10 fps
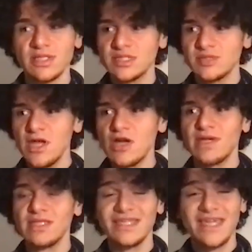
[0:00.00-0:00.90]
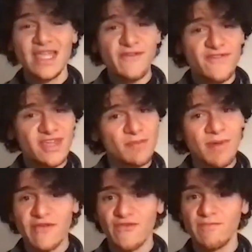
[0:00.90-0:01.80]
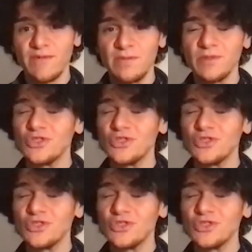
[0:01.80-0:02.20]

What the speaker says: experiment, get feedback from people.